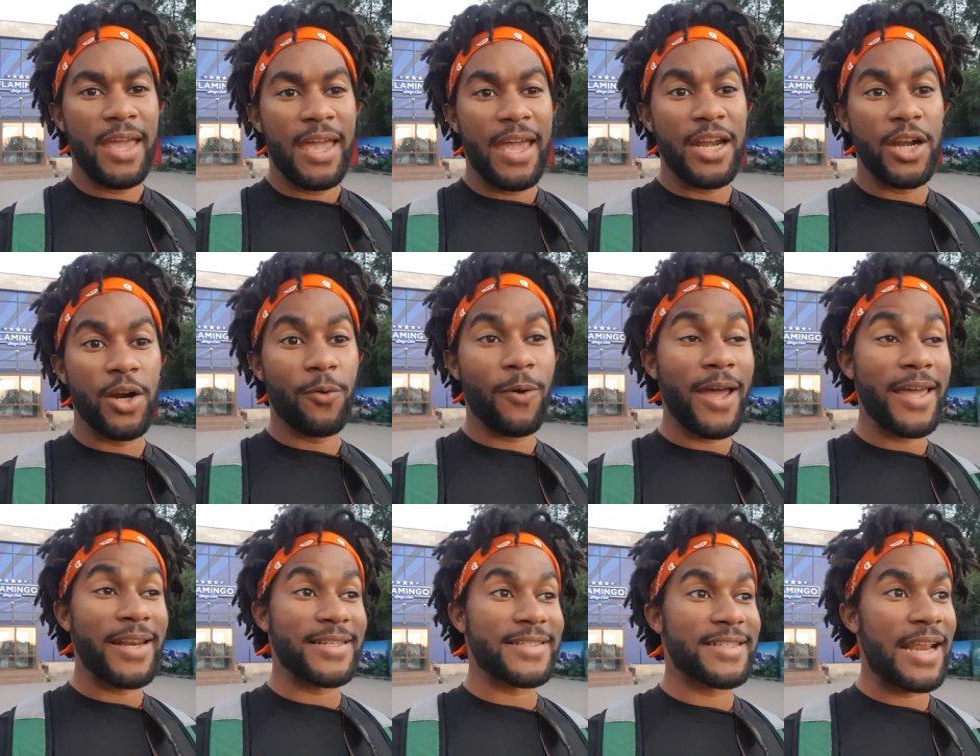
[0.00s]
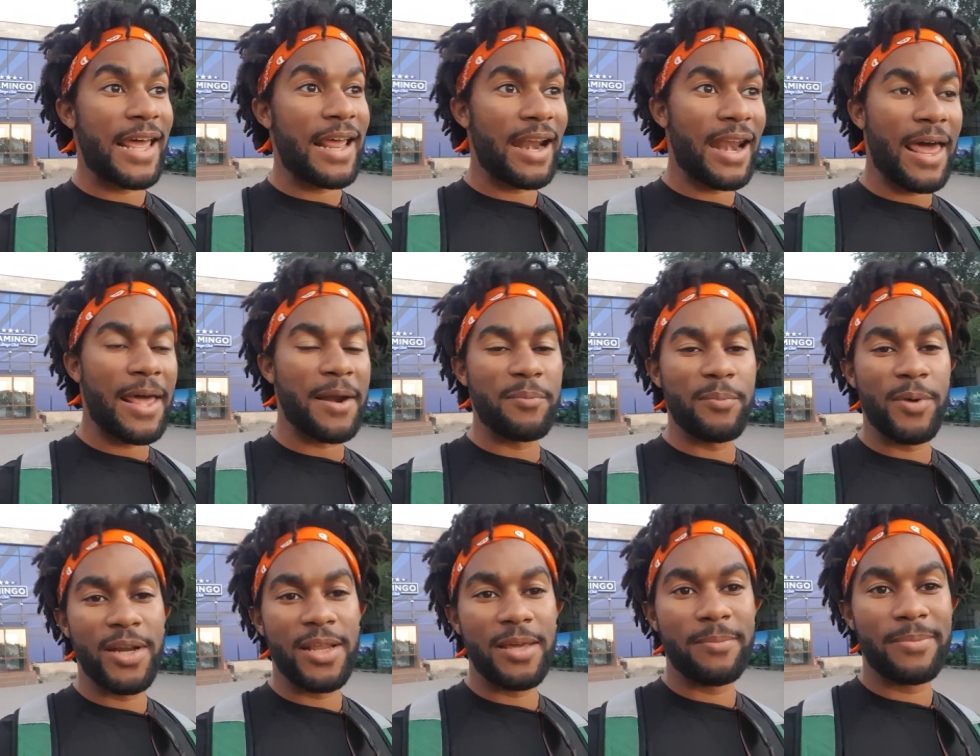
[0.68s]
And they're right, it's not a lot of
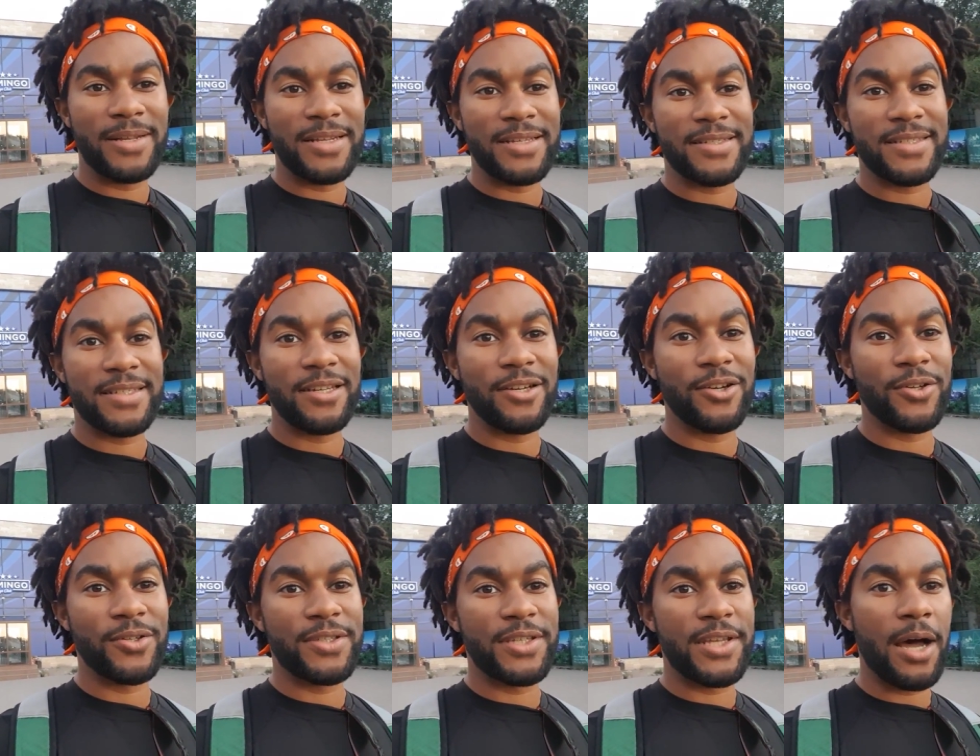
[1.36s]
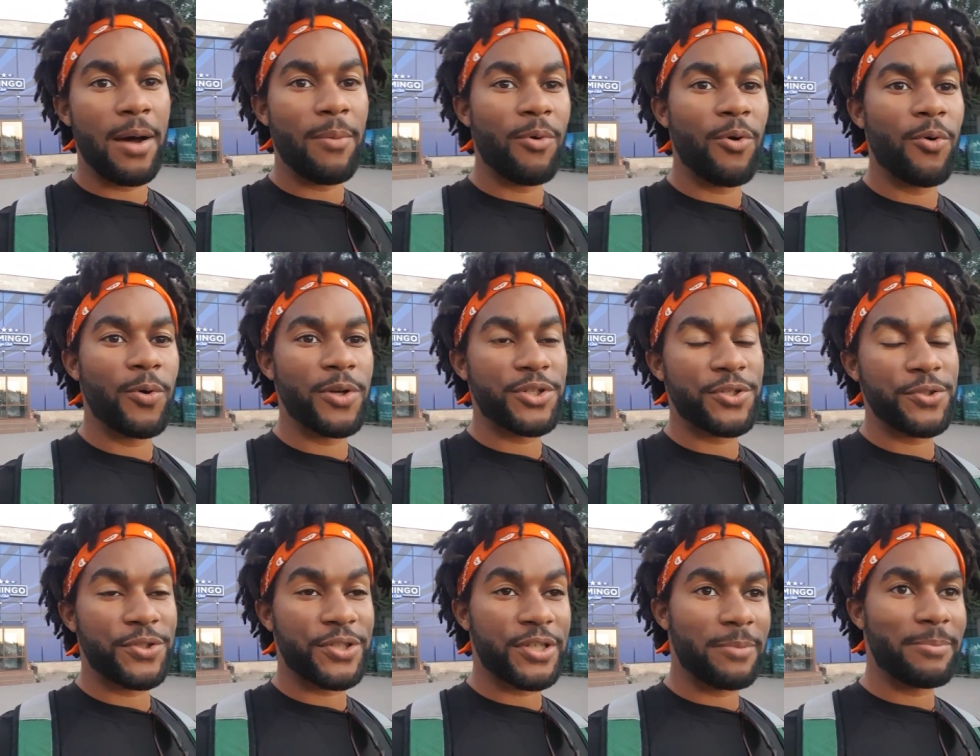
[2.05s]
money, but it's still double
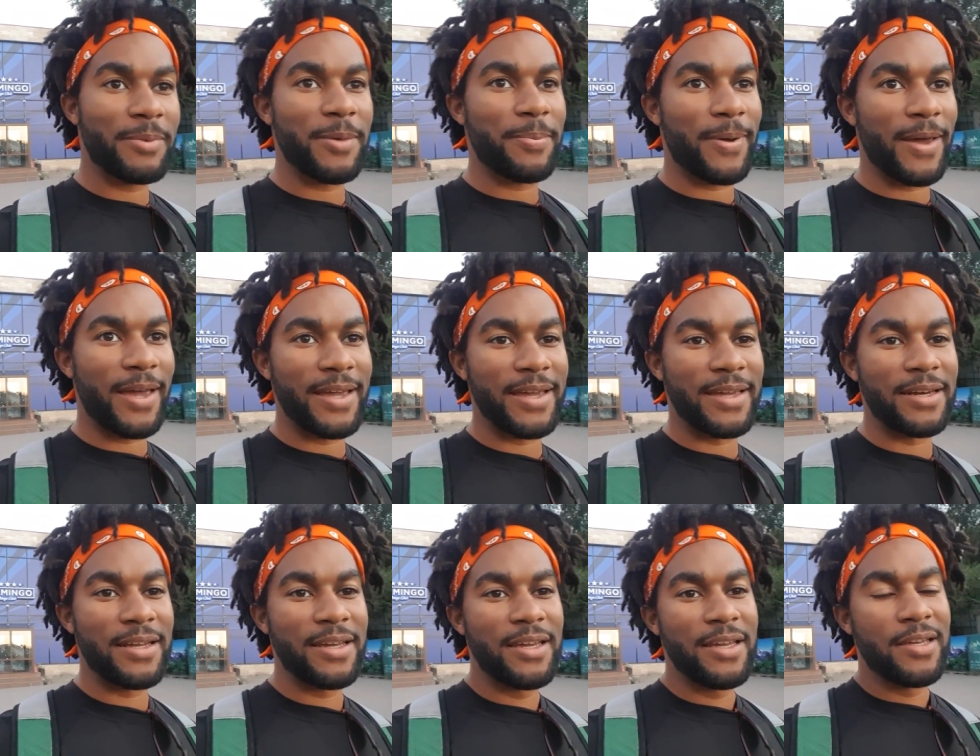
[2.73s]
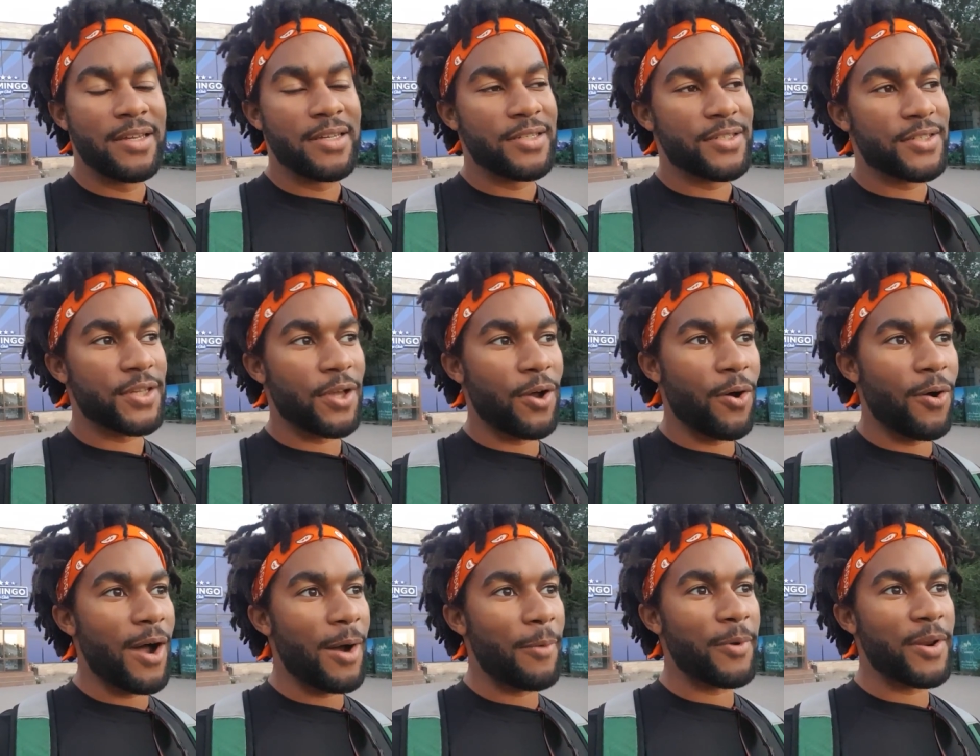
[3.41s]
what you should be paying.
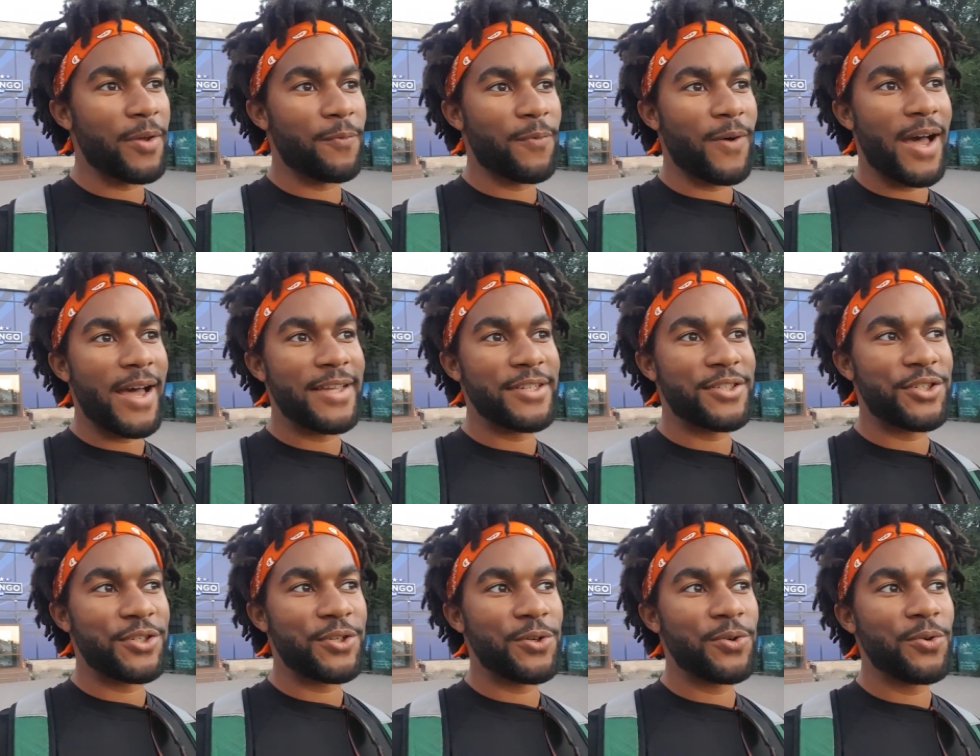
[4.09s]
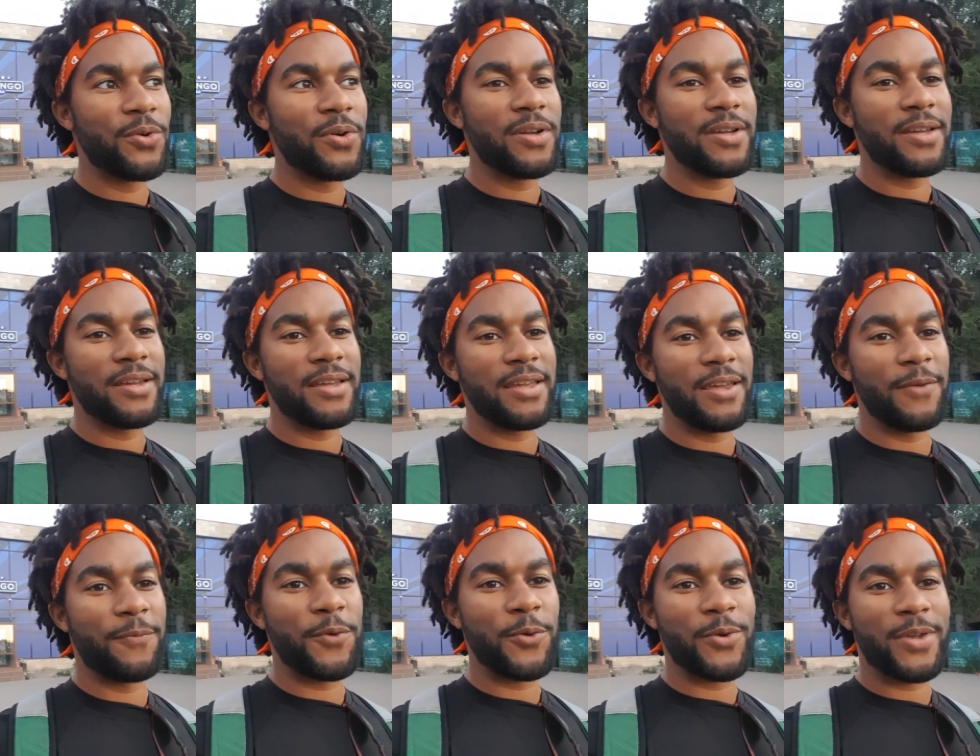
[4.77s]
So I would advise you,
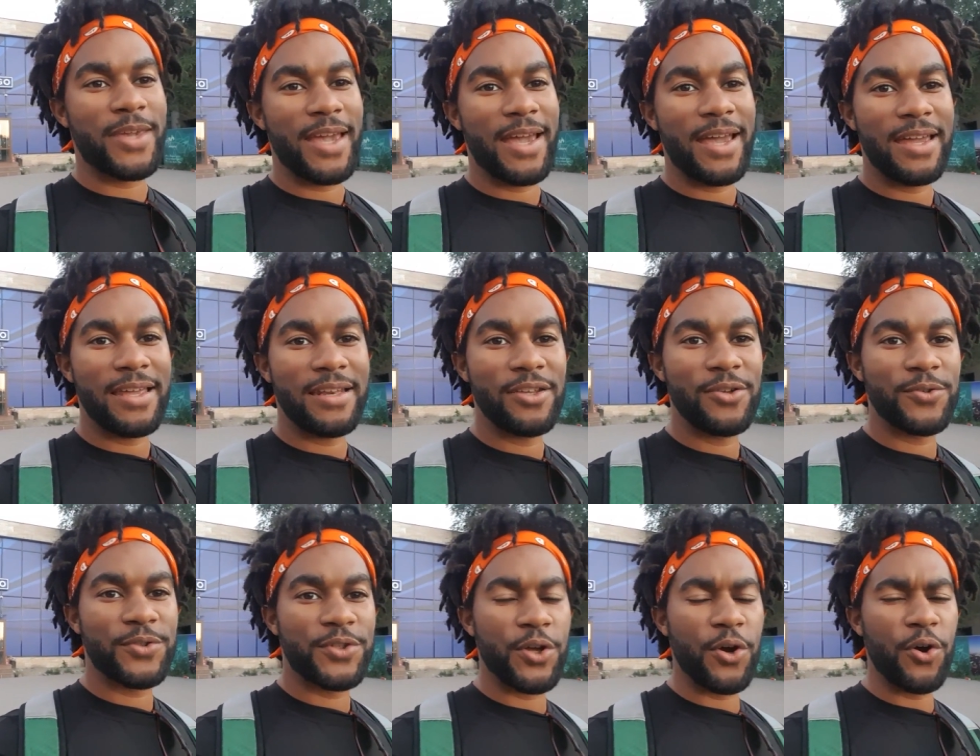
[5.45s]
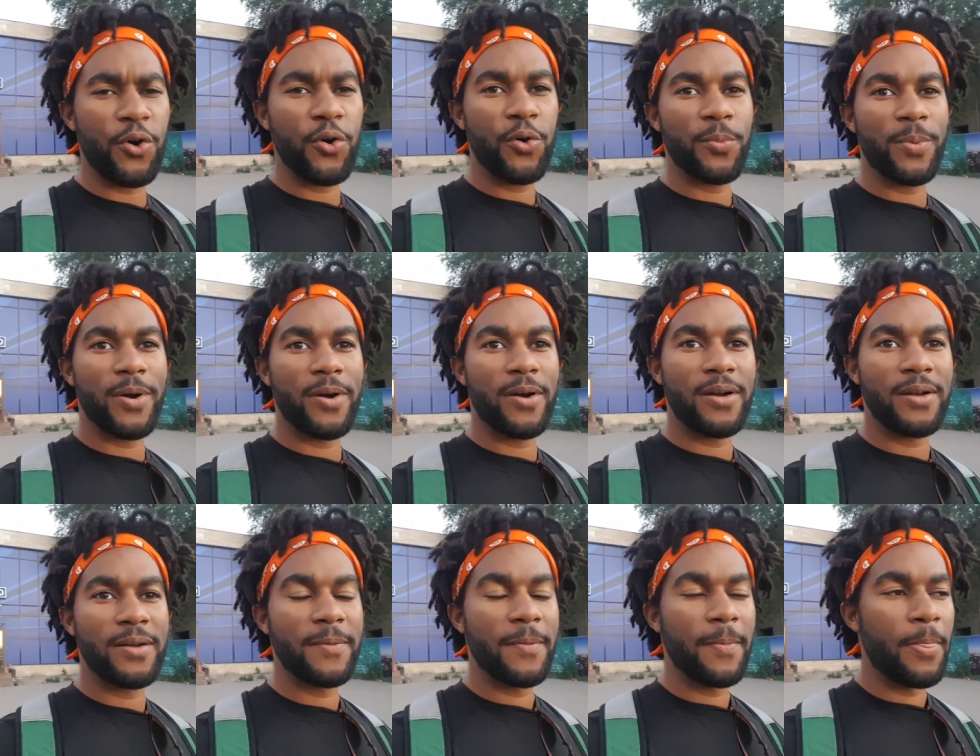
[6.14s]
if you can, use the Uber,